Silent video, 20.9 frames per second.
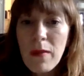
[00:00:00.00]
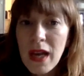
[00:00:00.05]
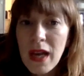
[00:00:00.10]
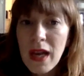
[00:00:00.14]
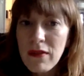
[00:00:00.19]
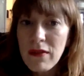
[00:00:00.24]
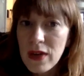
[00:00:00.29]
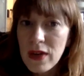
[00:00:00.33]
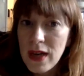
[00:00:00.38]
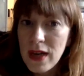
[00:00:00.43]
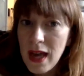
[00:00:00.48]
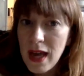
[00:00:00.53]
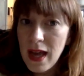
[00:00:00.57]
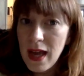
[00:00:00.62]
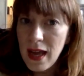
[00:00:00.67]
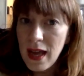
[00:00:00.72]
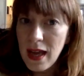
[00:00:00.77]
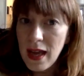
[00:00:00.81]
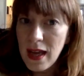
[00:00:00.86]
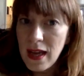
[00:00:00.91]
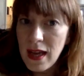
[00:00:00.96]
every
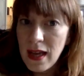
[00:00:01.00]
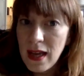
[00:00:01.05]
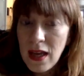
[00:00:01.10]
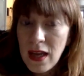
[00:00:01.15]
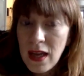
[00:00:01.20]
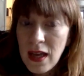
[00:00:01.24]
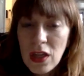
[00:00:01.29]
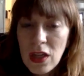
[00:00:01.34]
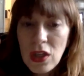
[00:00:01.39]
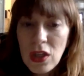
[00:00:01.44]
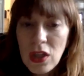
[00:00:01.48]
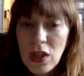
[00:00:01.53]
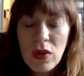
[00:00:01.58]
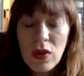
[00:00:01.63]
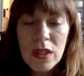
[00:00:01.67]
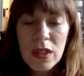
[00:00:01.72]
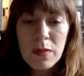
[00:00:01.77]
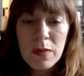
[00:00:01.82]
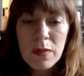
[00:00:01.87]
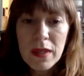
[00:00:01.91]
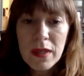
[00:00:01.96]
day. You
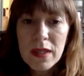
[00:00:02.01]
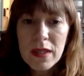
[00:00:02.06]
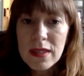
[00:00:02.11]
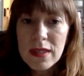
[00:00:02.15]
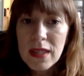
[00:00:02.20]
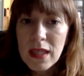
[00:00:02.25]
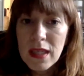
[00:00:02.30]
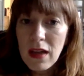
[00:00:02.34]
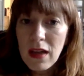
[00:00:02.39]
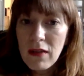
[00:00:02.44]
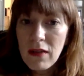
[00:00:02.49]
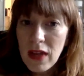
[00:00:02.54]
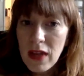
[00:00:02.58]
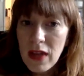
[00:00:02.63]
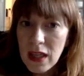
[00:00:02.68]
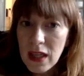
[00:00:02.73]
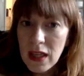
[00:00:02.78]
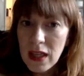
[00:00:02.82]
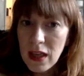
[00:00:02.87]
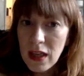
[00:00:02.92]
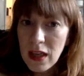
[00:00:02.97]
didn't spend a cent of
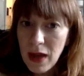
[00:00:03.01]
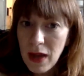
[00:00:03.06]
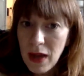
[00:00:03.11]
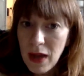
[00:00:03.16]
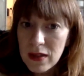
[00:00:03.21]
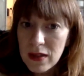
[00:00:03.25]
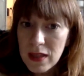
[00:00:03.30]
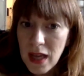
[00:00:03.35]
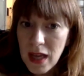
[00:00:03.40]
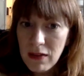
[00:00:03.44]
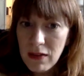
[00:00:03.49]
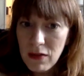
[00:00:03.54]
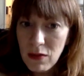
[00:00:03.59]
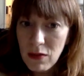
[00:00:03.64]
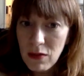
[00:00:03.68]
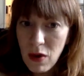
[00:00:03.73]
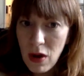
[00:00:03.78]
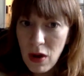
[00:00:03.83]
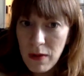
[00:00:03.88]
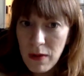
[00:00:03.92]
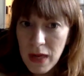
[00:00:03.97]
income outside of the
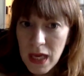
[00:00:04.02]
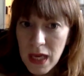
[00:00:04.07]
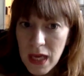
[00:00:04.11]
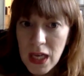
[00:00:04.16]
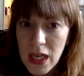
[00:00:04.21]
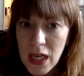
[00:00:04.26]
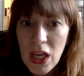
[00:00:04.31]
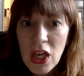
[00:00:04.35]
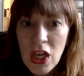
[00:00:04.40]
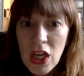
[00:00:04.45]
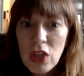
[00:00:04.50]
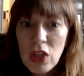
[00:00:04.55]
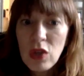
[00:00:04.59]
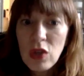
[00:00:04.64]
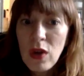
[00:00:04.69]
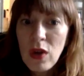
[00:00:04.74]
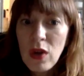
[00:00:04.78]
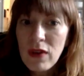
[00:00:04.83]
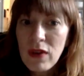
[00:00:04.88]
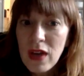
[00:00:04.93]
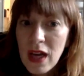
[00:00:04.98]
ramen.
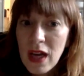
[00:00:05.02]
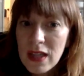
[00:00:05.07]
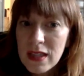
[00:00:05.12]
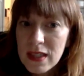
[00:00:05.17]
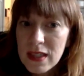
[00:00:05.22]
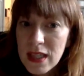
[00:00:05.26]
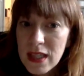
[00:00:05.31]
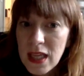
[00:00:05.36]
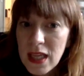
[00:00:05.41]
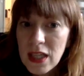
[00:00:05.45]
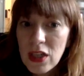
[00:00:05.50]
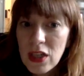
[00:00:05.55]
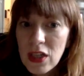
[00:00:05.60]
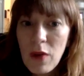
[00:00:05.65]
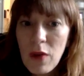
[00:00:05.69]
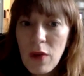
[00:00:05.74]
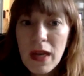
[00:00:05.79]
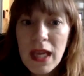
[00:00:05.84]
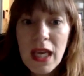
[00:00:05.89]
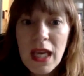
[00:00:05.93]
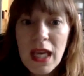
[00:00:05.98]
You never got sick.
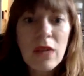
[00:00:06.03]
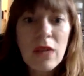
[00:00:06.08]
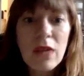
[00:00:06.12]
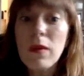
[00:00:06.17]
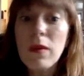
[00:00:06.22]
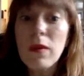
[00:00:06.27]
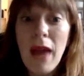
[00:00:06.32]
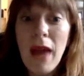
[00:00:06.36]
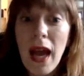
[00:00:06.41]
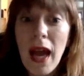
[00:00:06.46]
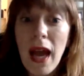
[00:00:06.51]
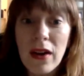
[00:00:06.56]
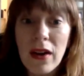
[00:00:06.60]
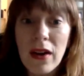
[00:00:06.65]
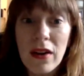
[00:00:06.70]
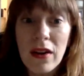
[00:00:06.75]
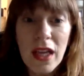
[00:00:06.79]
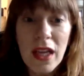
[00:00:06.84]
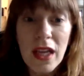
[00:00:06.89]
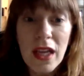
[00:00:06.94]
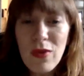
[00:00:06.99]
It wouldn't matter.
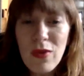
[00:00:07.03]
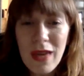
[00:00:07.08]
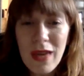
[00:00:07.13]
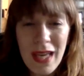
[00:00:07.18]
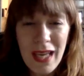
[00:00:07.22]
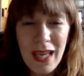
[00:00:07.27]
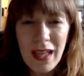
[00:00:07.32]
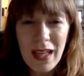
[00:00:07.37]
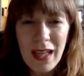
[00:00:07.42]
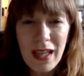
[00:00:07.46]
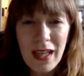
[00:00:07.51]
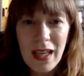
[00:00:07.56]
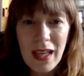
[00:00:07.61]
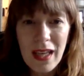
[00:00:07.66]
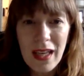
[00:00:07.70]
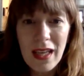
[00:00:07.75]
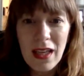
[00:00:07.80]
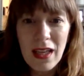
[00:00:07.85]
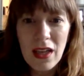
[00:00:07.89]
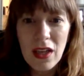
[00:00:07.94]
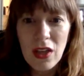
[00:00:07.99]
Like you
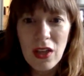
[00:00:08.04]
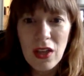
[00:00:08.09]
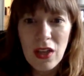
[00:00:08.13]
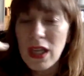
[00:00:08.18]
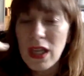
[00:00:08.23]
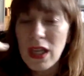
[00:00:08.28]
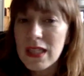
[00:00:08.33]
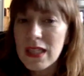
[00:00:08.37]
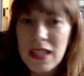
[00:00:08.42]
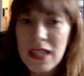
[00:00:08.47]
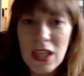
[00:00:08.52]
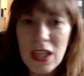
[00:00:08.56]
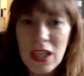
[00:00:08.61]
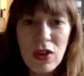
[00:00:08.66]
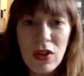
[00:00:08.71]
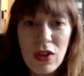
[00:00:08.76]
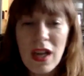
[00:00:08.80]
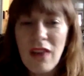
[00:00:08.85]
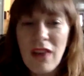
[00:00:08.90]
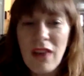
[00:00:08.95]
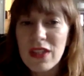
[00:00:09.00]
didn't get sick. You
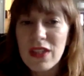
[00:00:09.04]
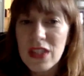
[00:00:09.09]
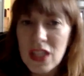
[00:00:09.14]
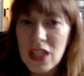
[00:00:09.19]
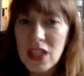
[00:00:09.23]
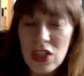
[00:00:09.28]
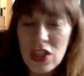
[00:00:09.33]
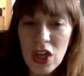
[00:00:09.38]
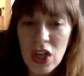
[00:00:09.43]
didn't have addiction.